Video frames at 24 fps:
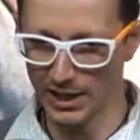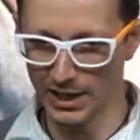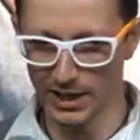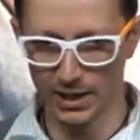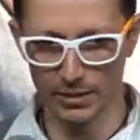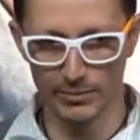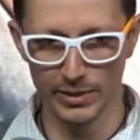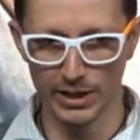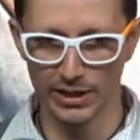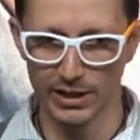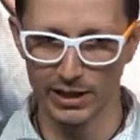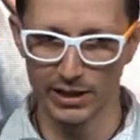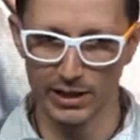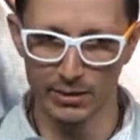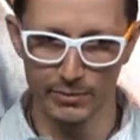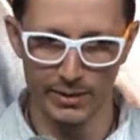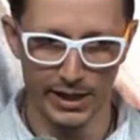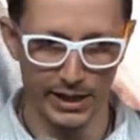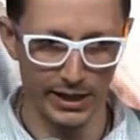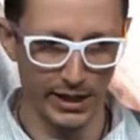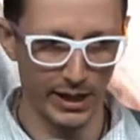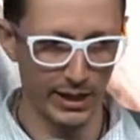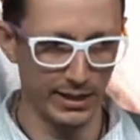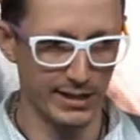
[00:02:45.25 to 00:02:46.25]
little bit in the
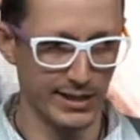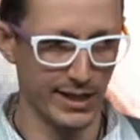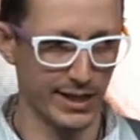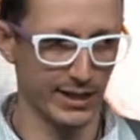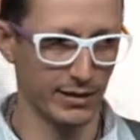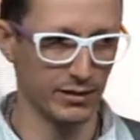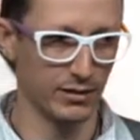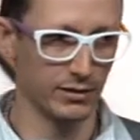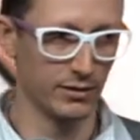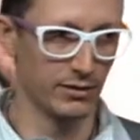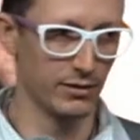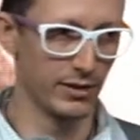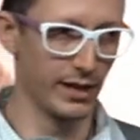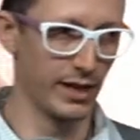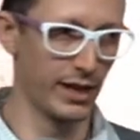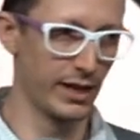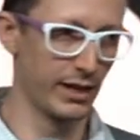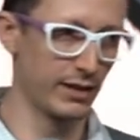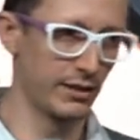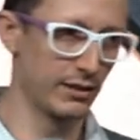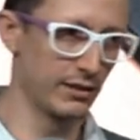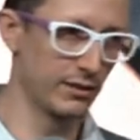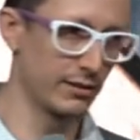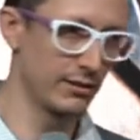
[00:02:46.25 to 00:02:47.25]
banking sector,
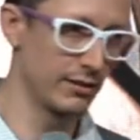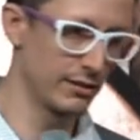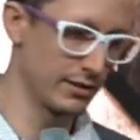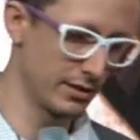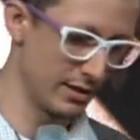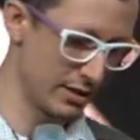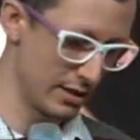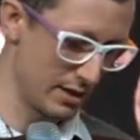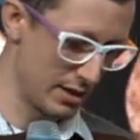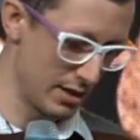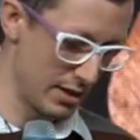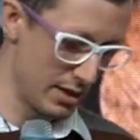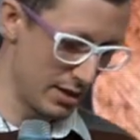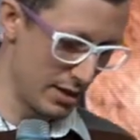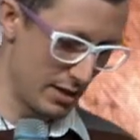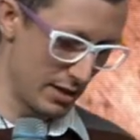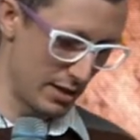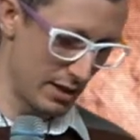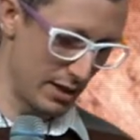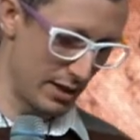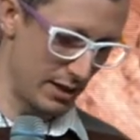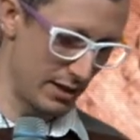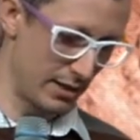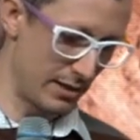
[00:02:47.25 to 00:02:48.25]
and
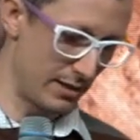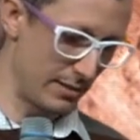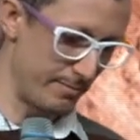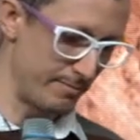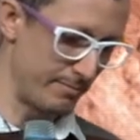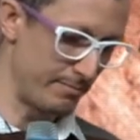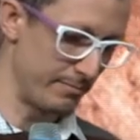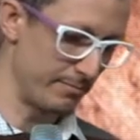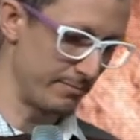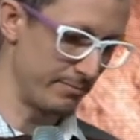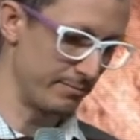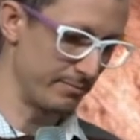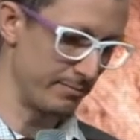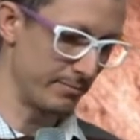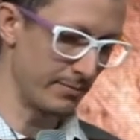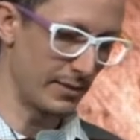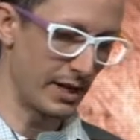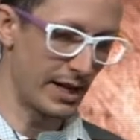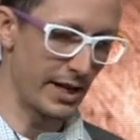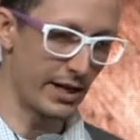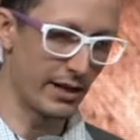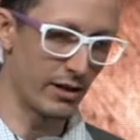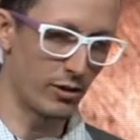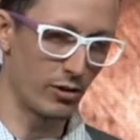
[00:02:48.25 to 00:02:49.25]
um,
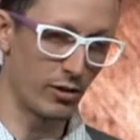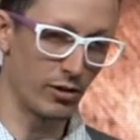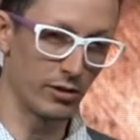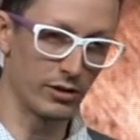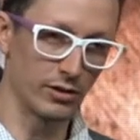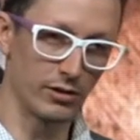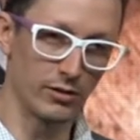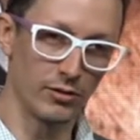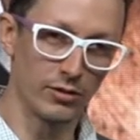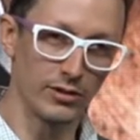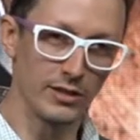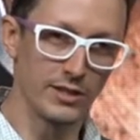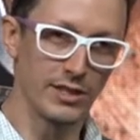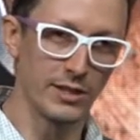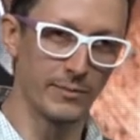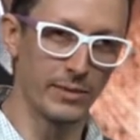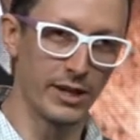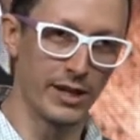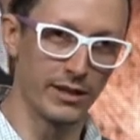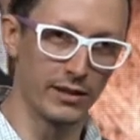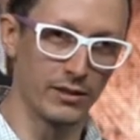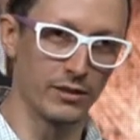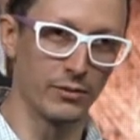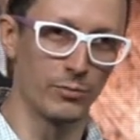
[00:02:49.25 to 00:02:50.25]
later on on some
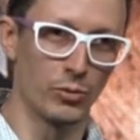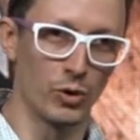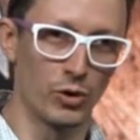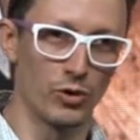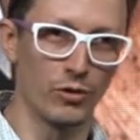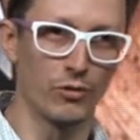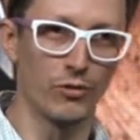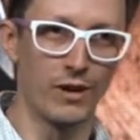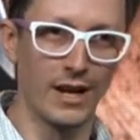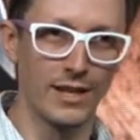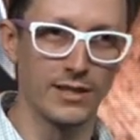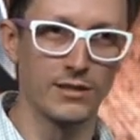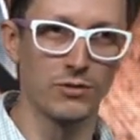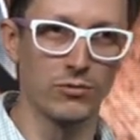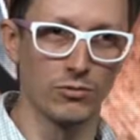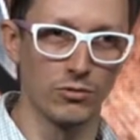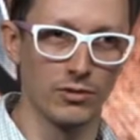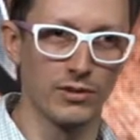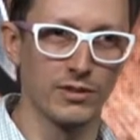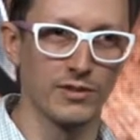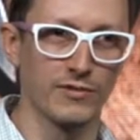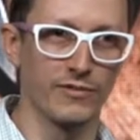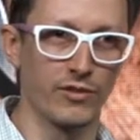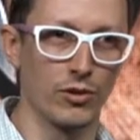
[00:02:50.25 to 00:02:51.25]
other more
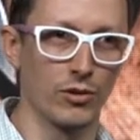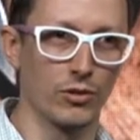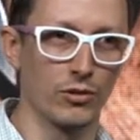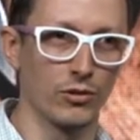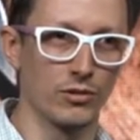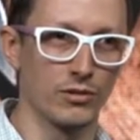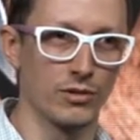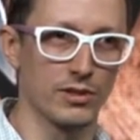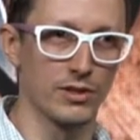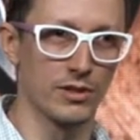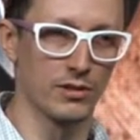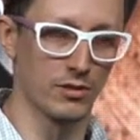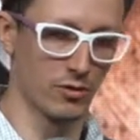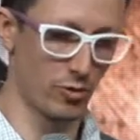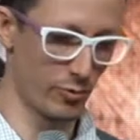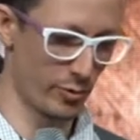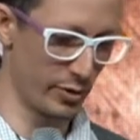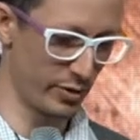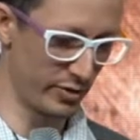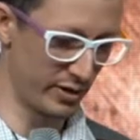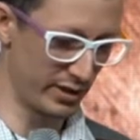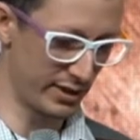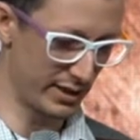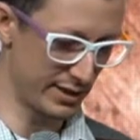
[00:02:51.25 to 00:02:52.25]
grassroots focused
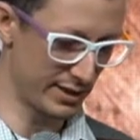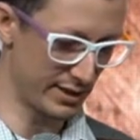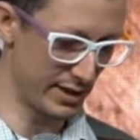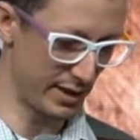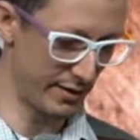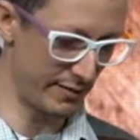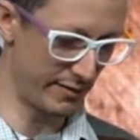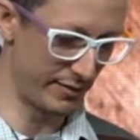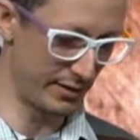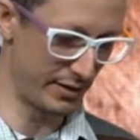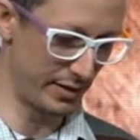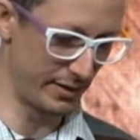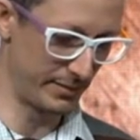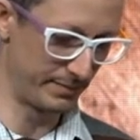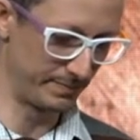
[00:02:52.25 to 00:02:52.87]
community stuff.